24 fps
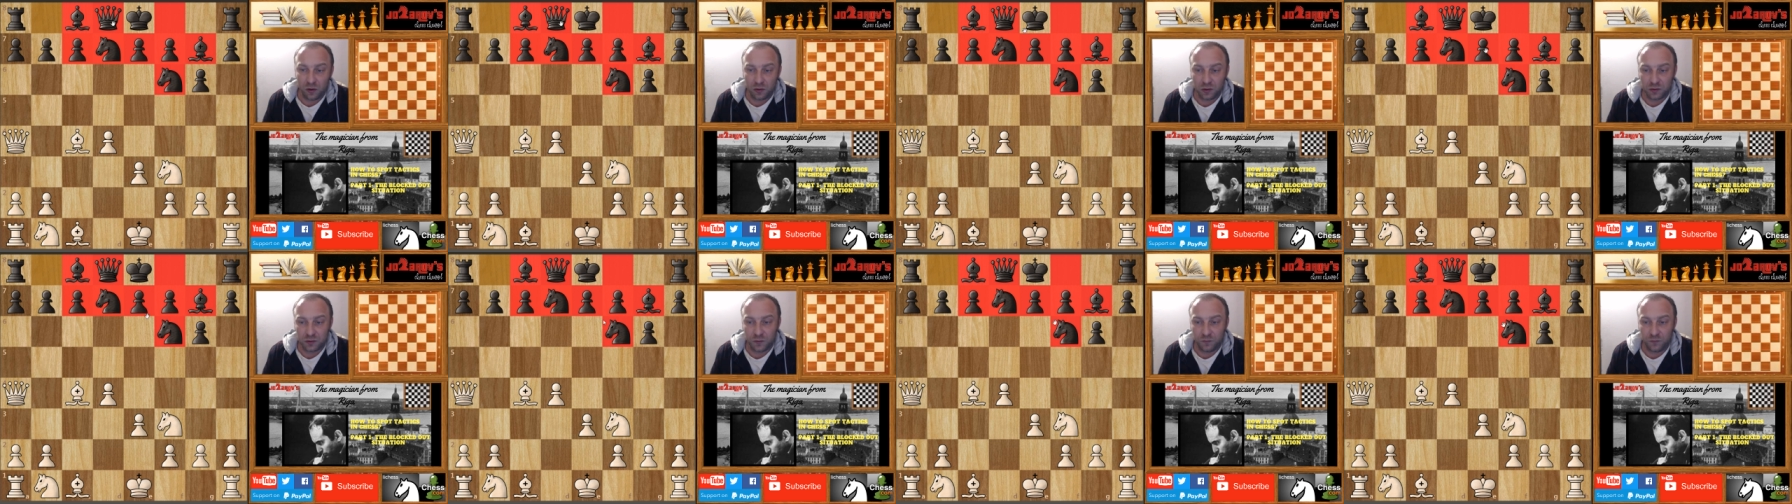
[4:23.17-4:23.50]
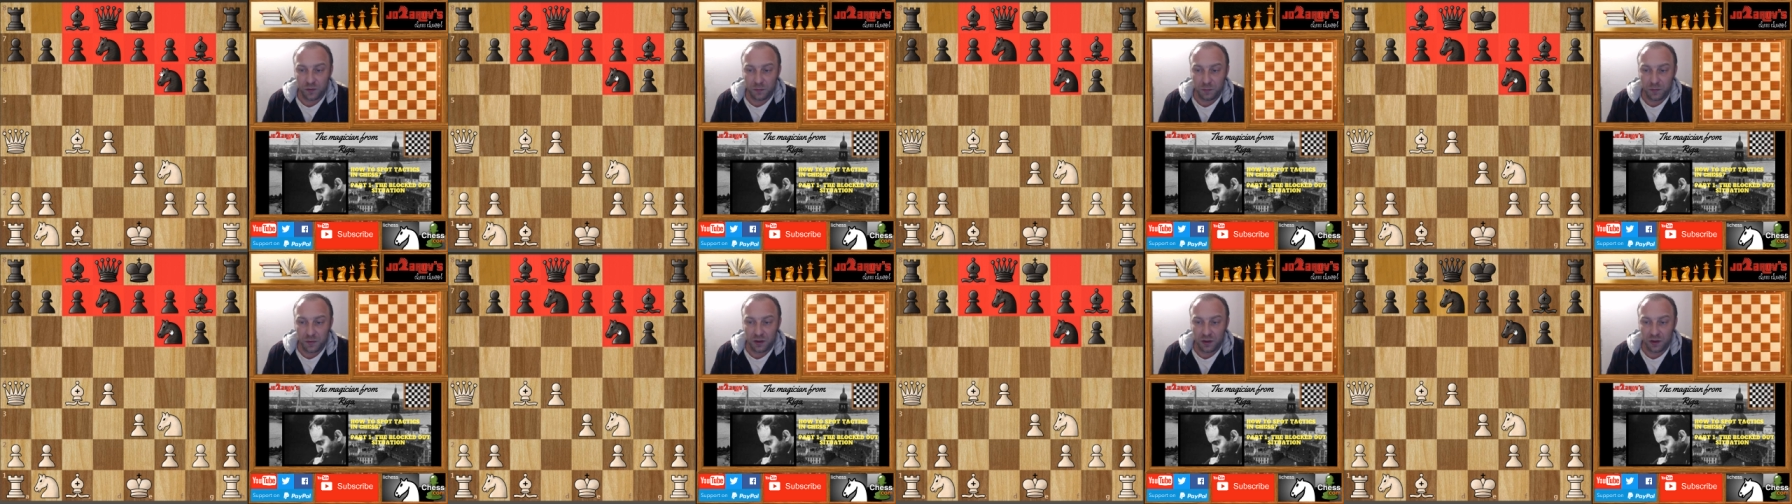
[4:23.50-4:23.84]
also
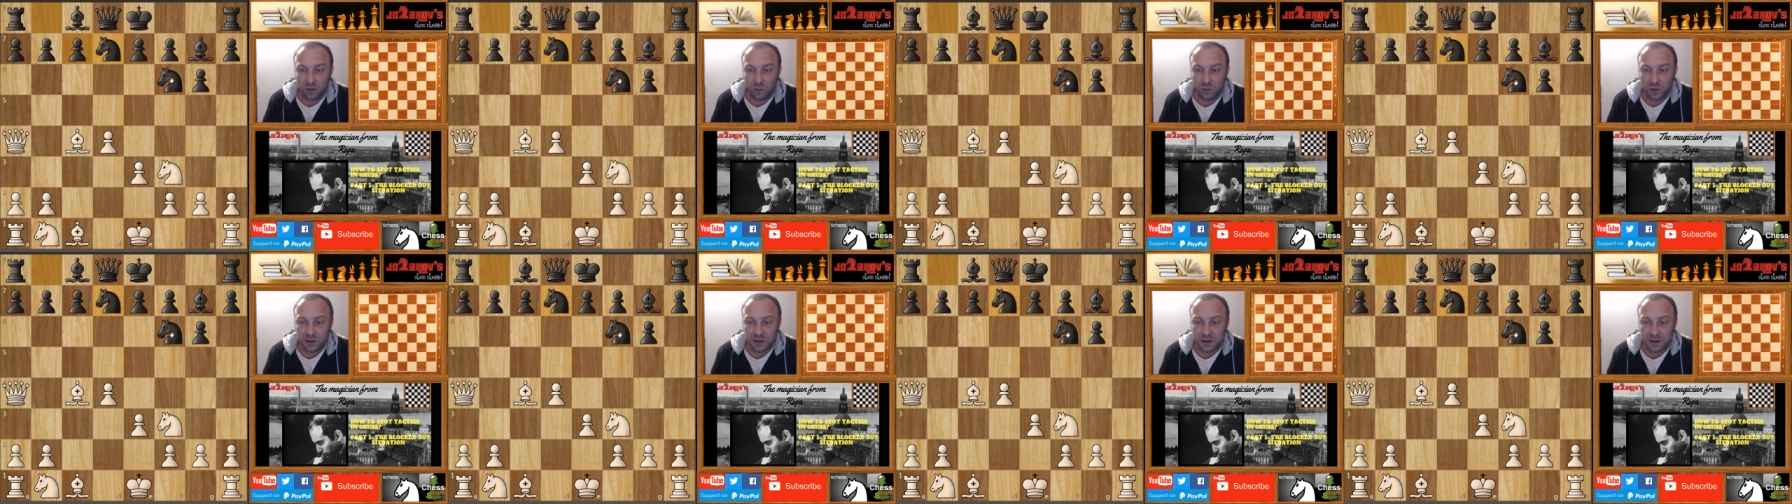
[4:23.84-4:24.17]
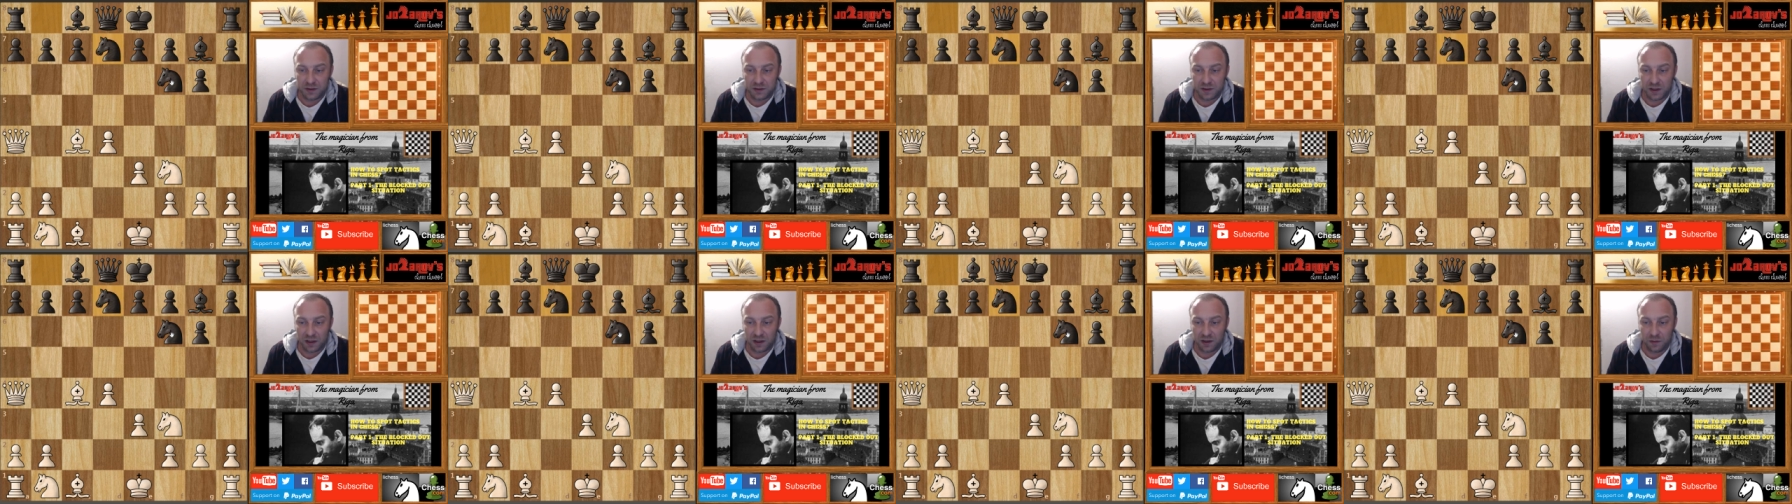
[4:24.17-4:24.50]
familiar with the
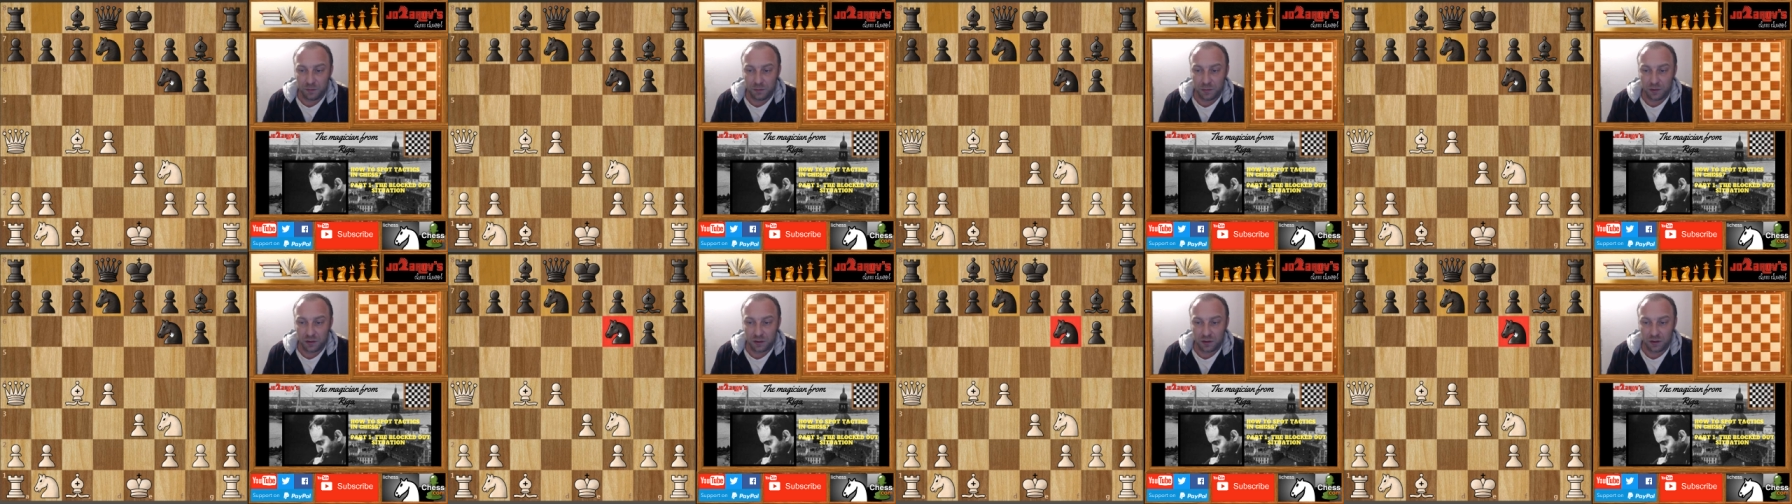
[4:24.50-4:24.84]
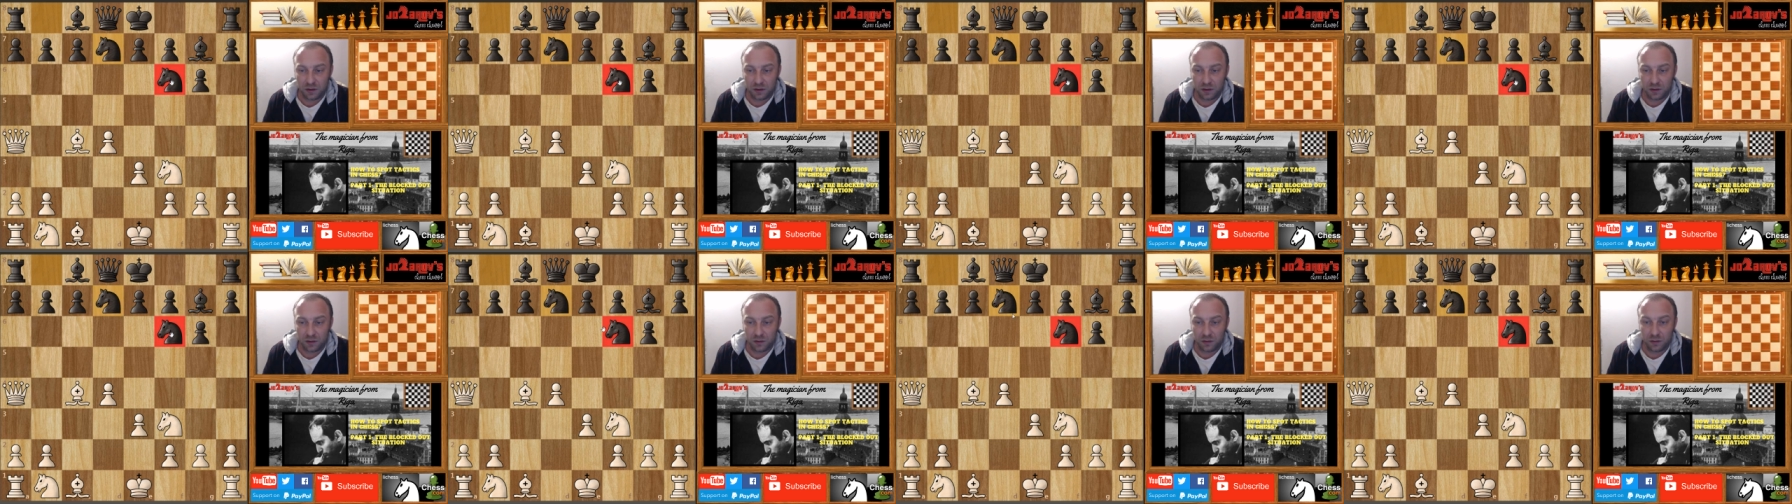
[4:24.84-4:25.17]
setup
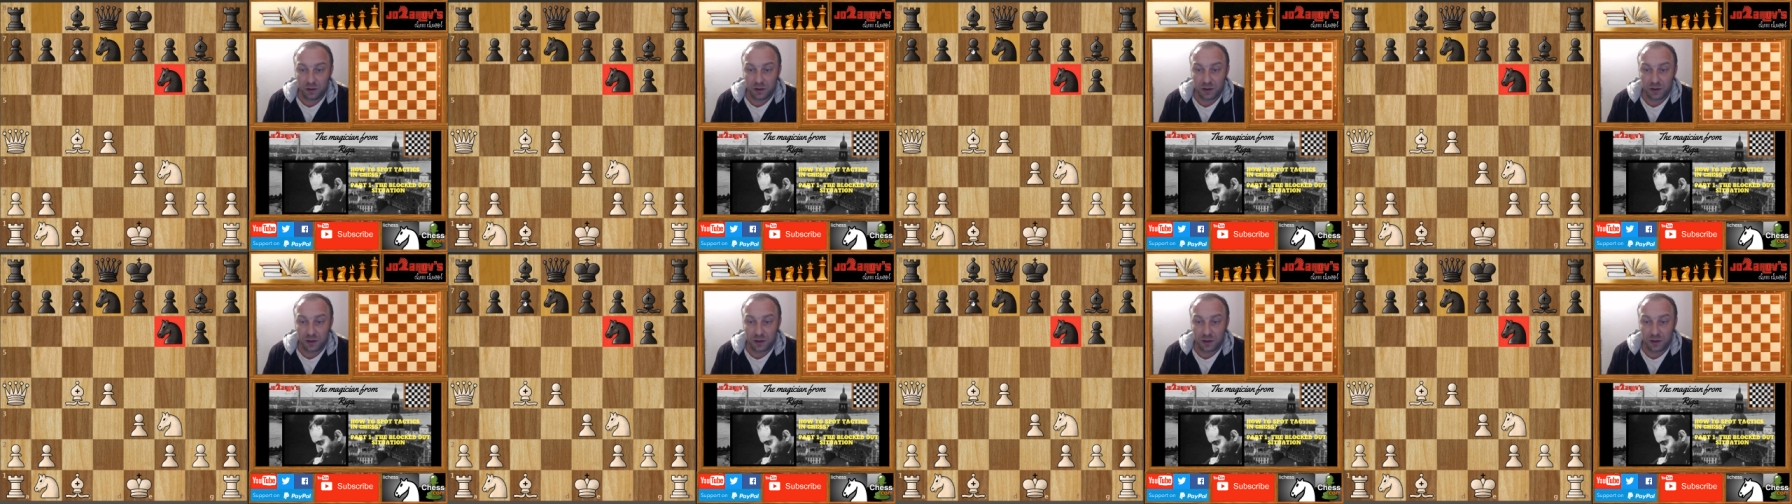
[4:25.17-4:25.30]
uh,